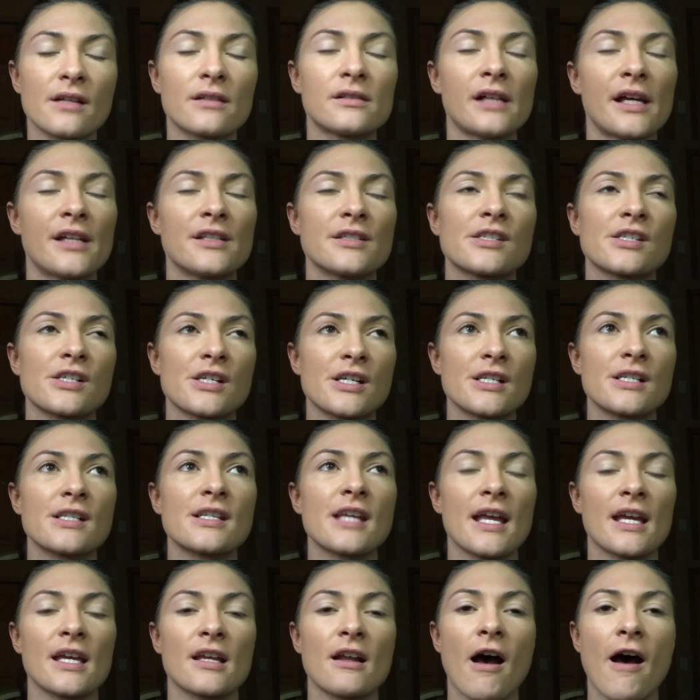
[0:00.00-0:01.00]
a cleanser and
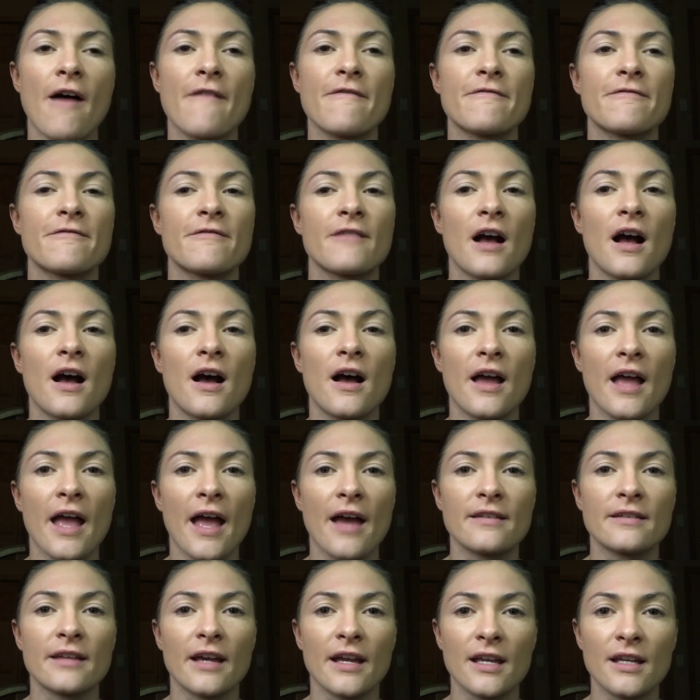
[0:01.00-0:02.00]
take it off
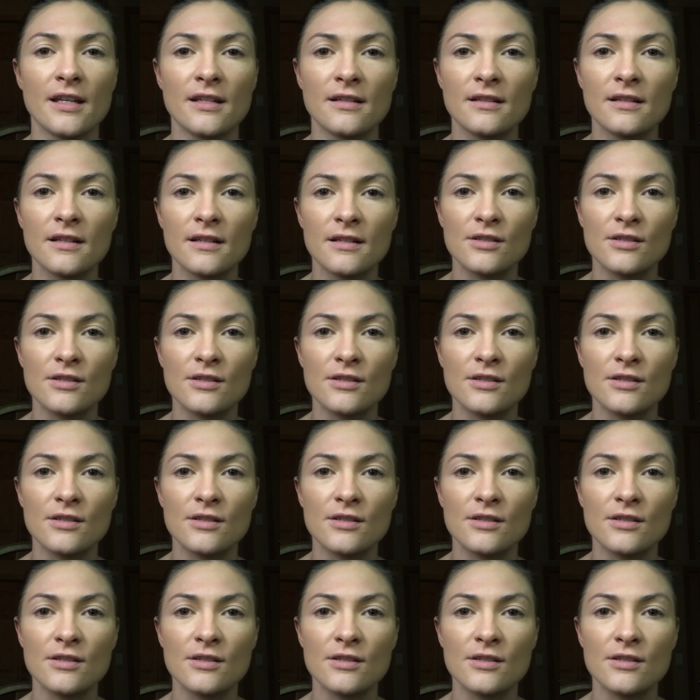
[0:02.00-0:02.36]
at night